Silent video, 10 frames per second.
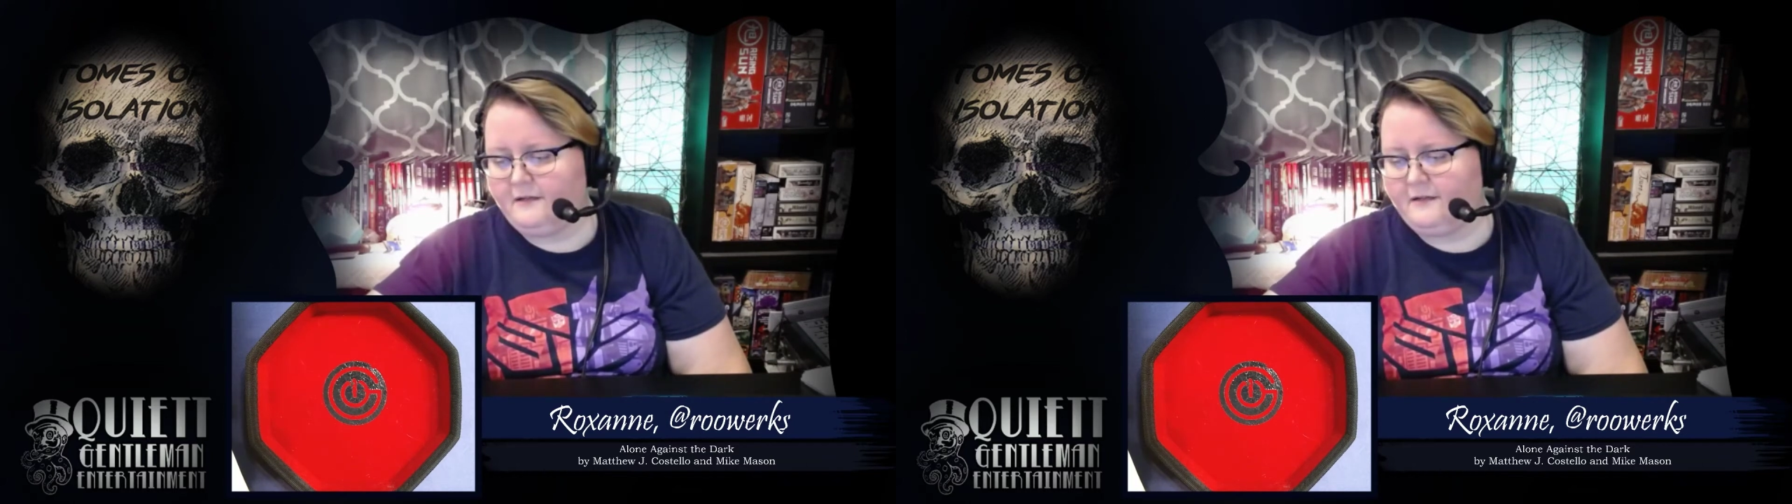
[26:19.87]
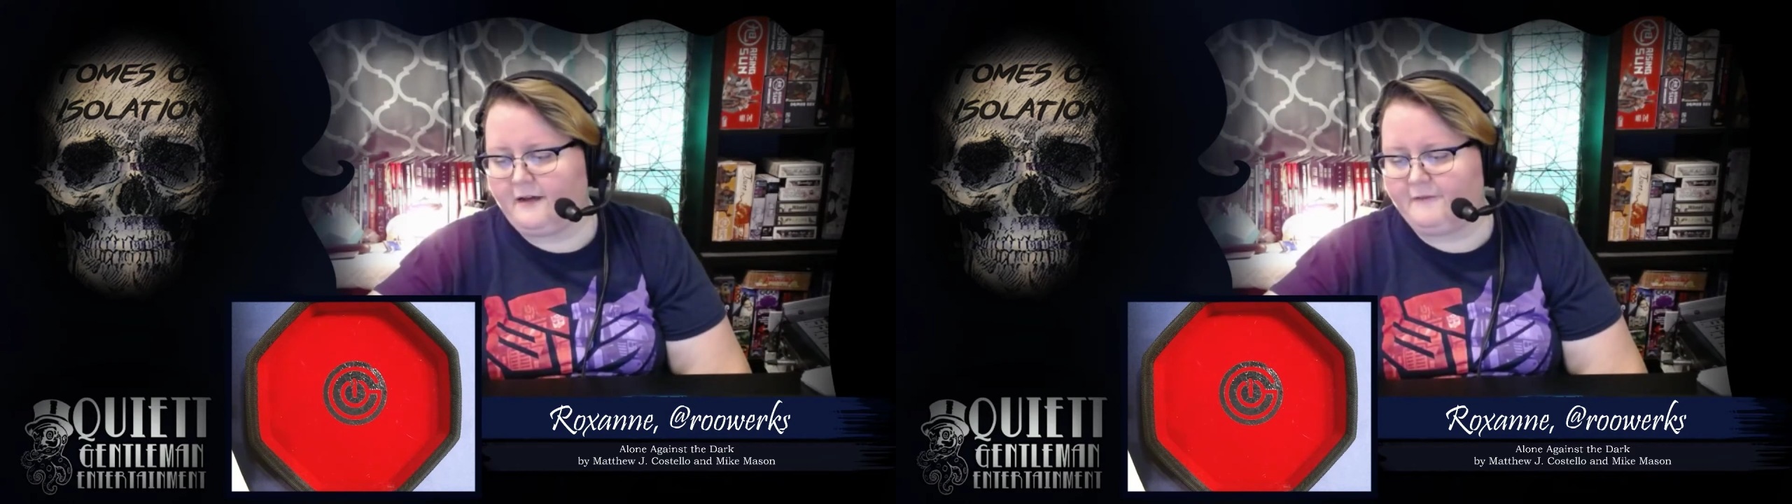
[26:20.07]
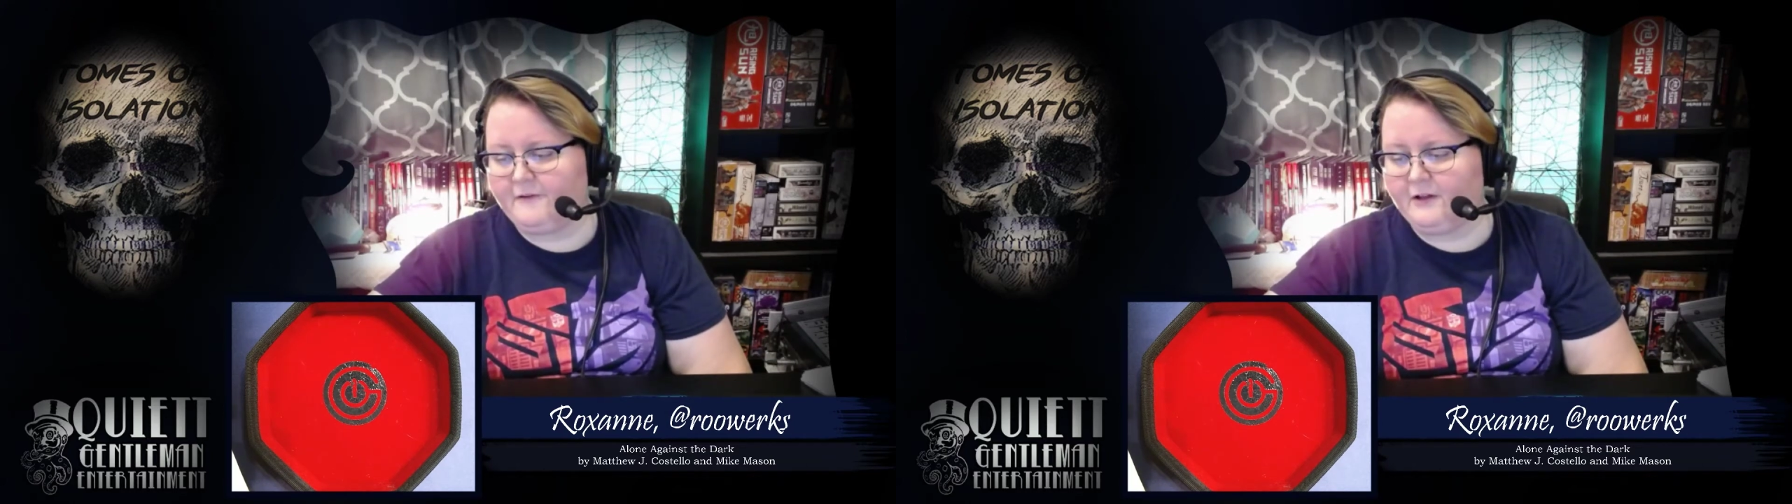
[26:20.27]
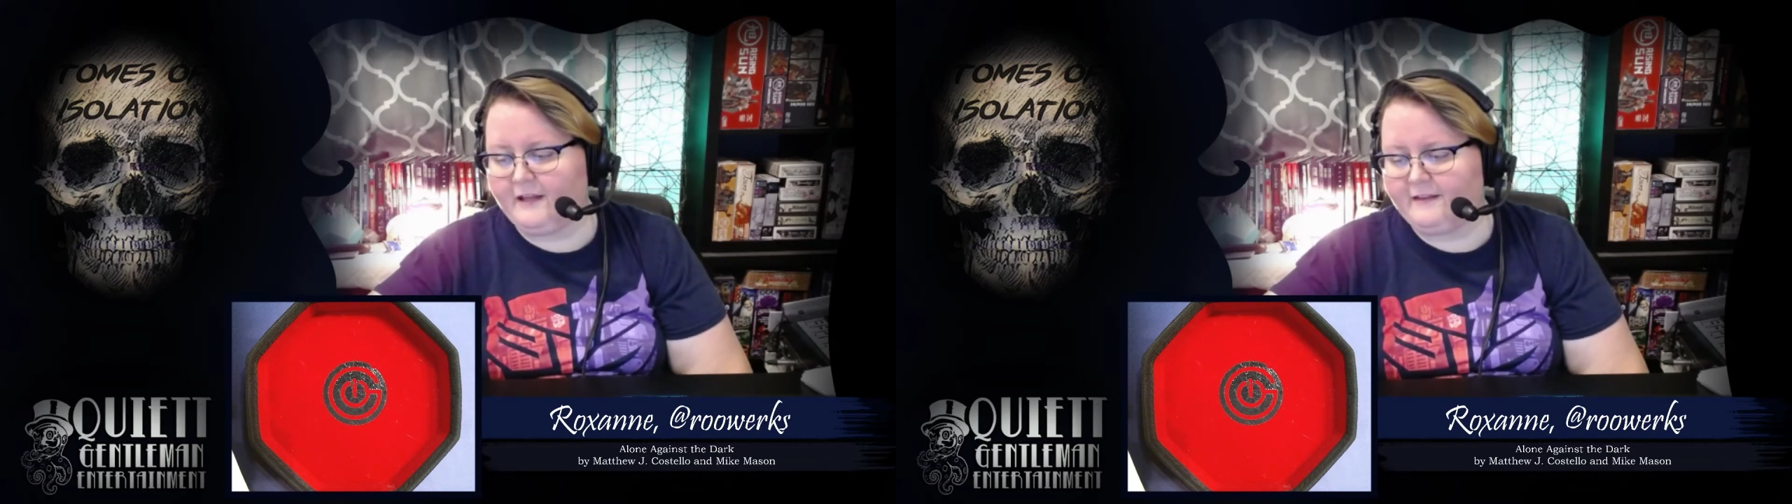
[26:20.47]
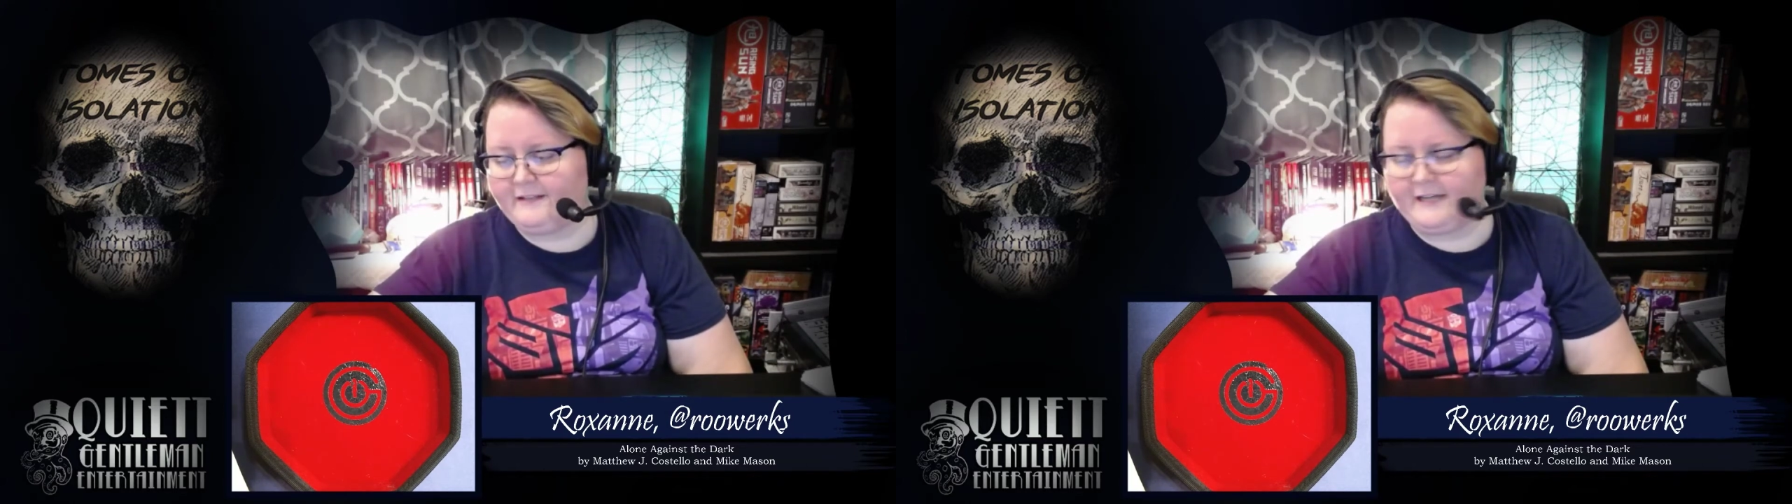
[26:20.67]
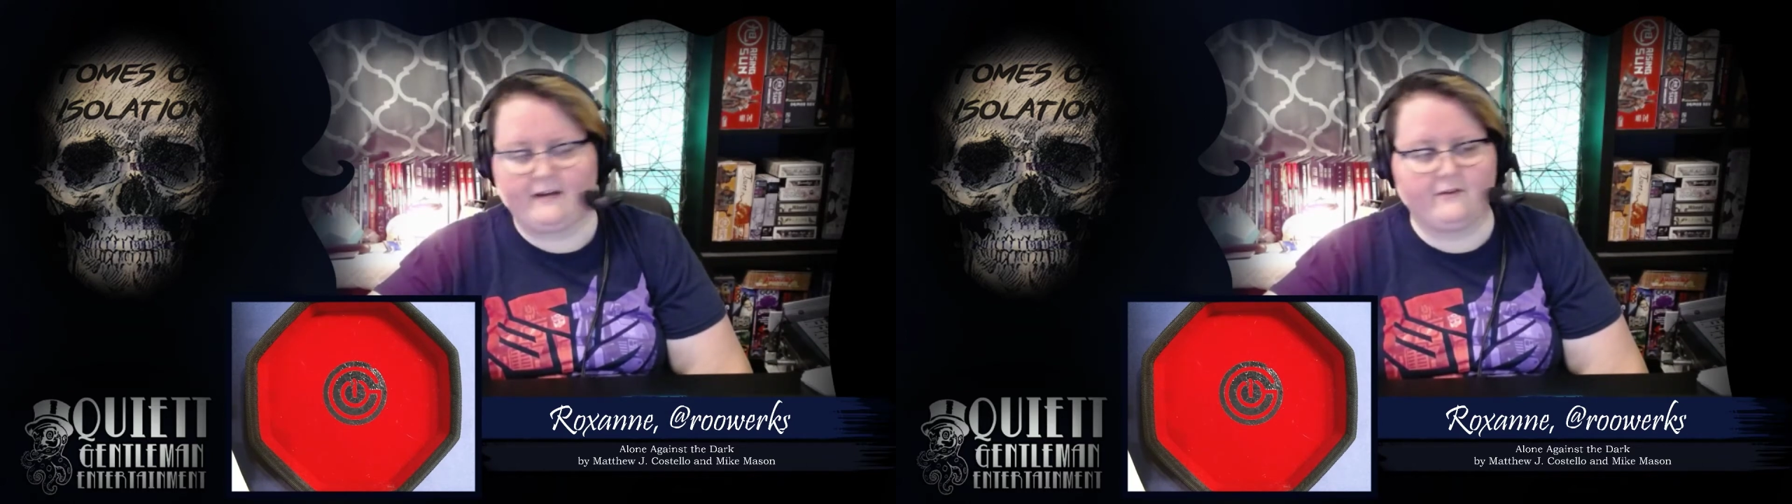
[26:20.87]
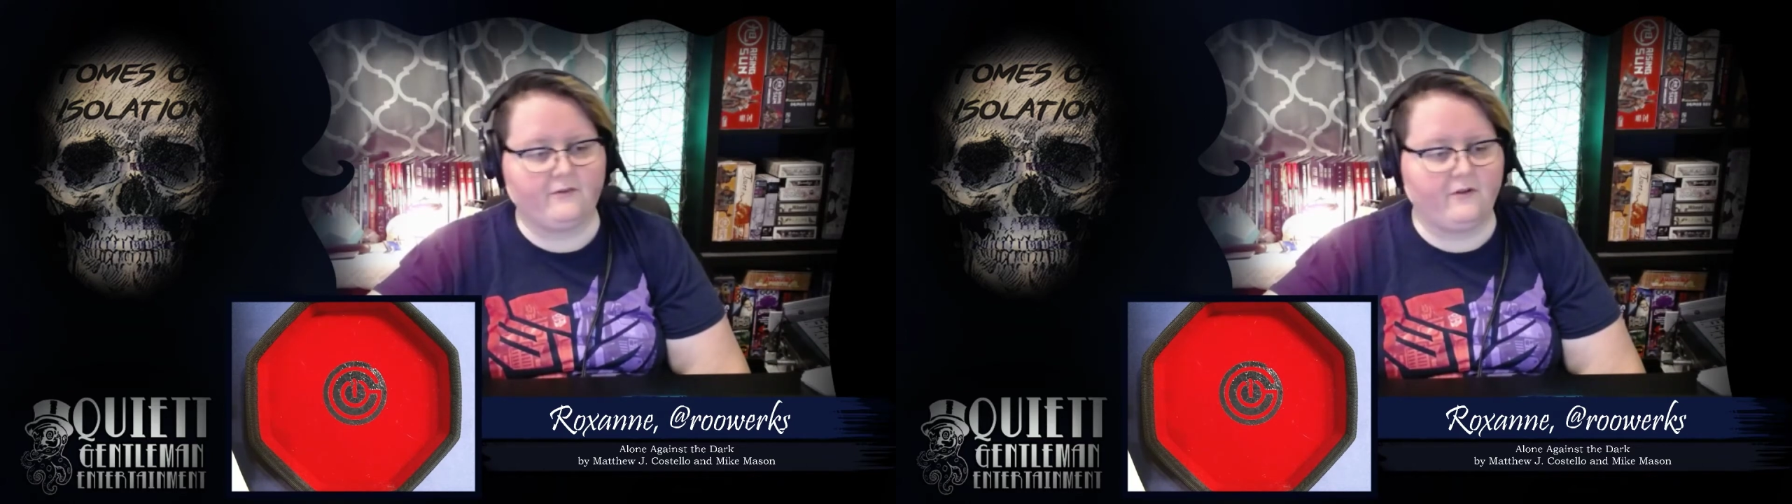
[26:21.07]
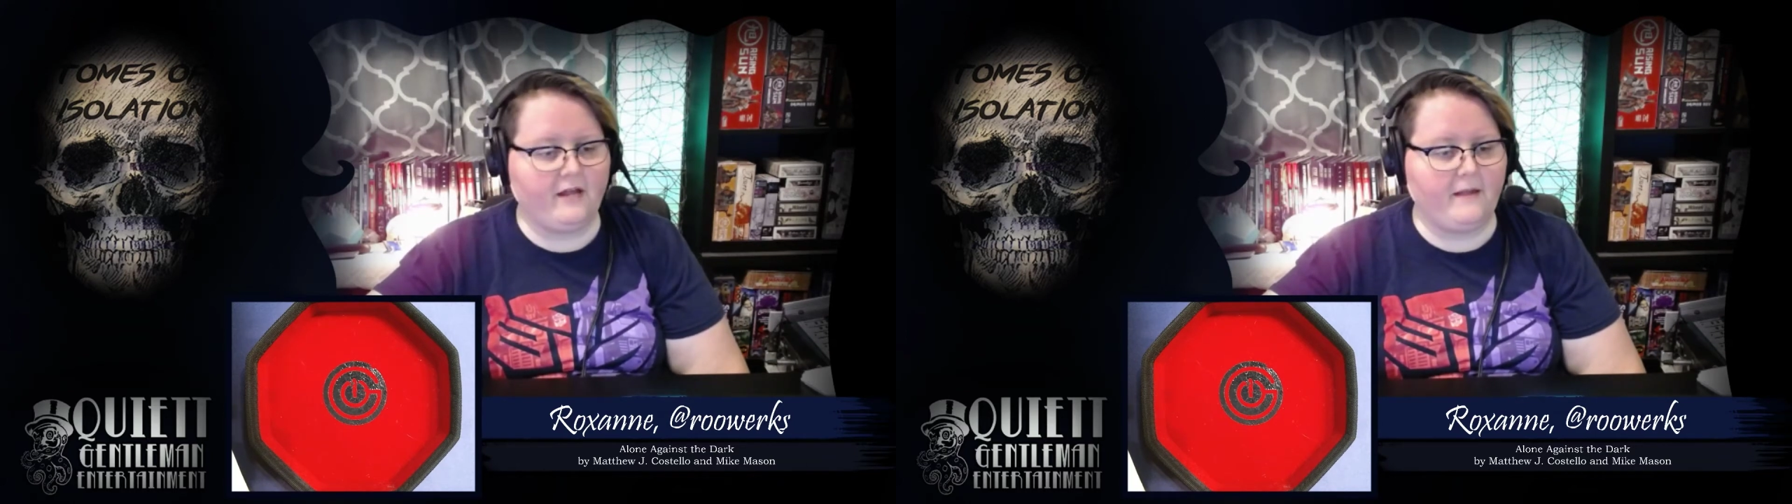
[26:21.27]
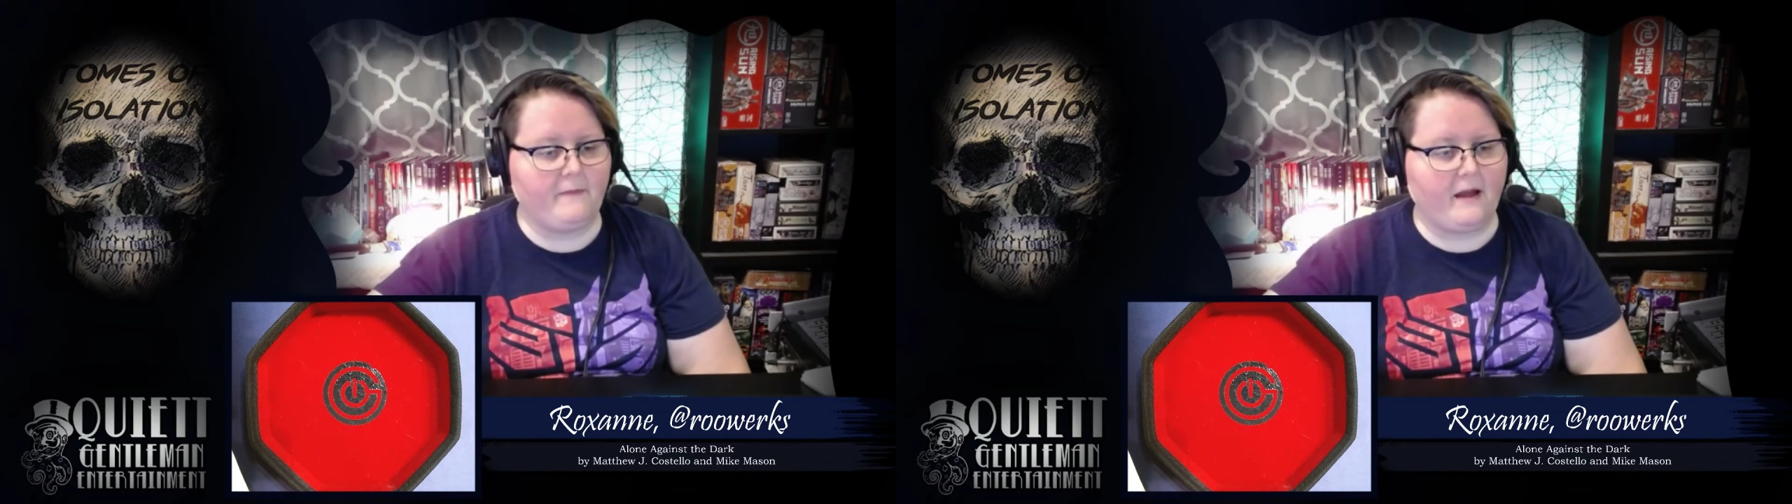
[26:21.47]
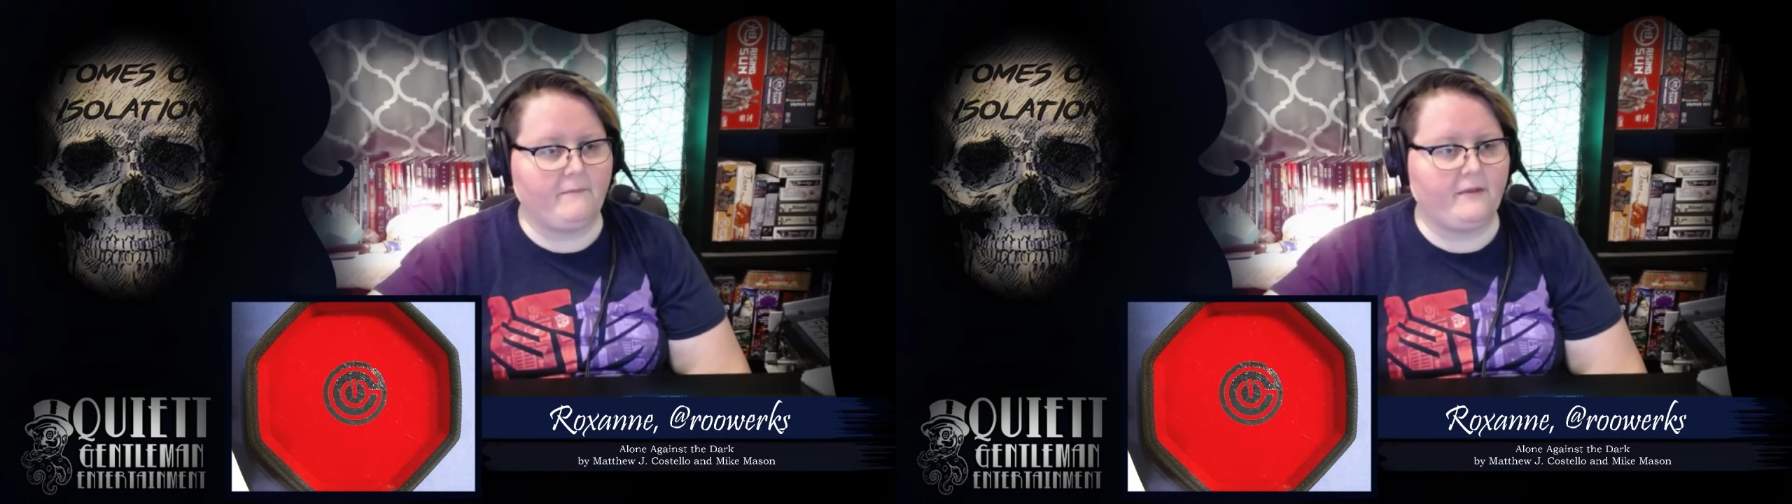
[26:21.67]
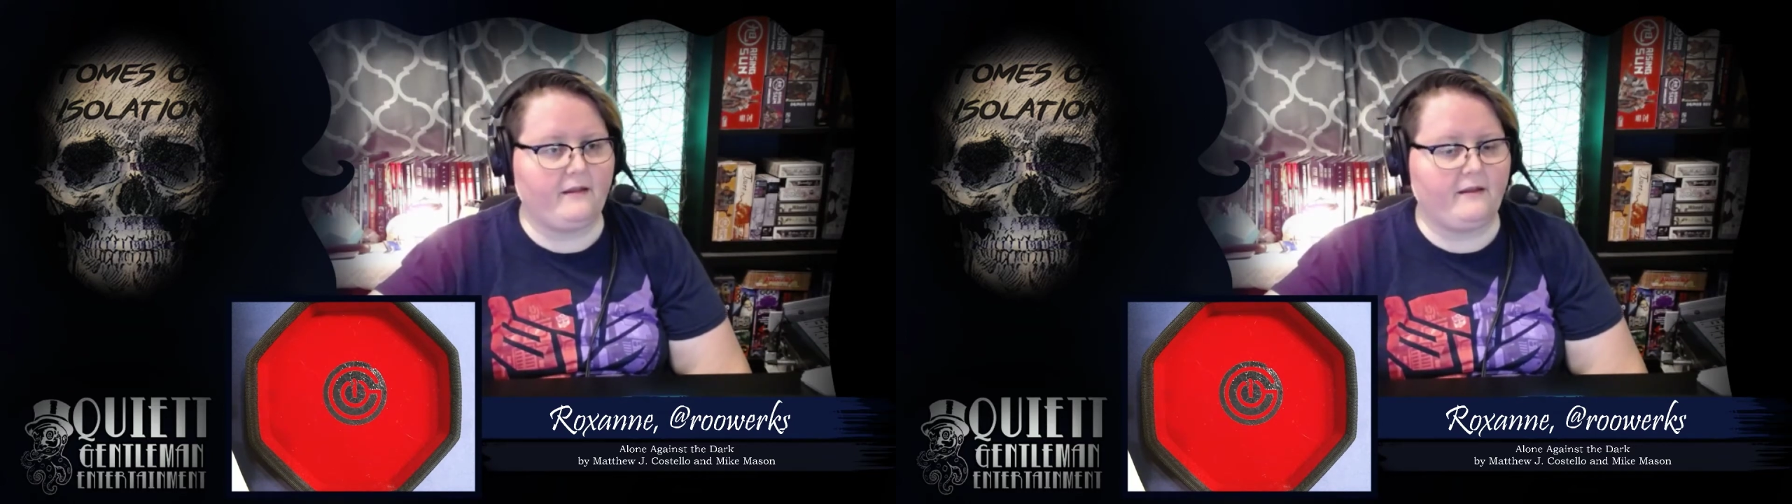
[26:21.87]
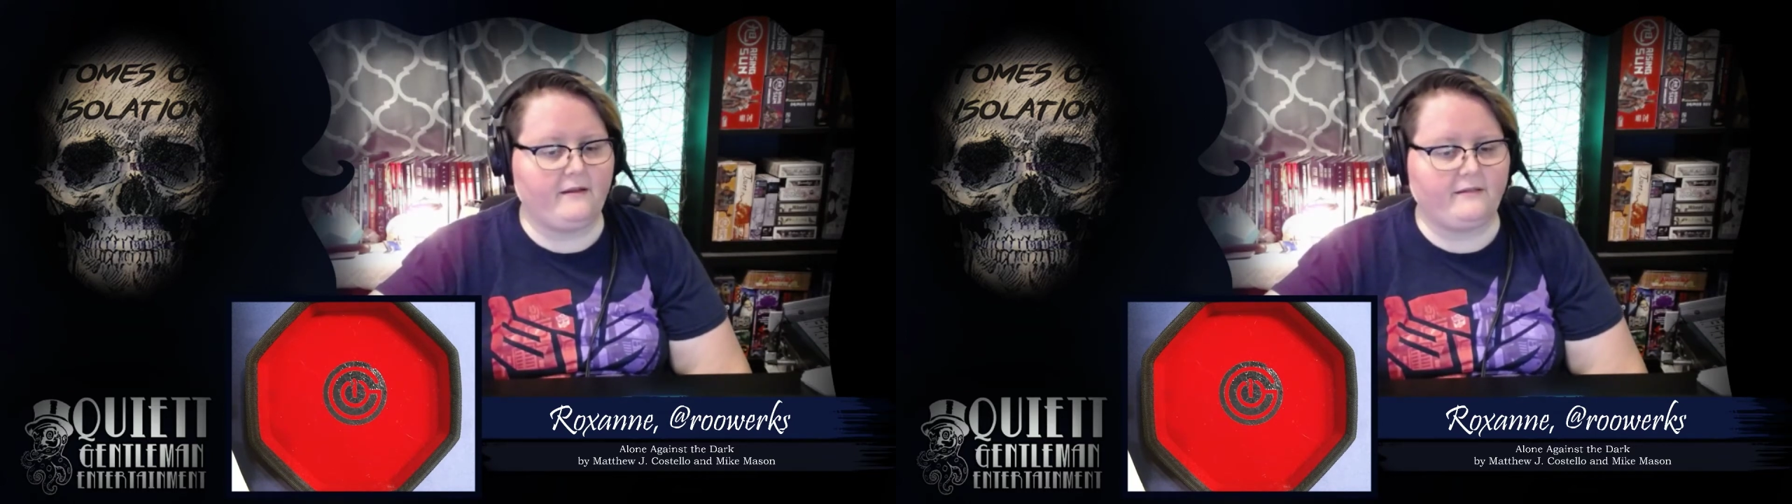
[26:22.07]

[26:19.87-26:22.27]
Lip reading: feel like the dagger throw game might be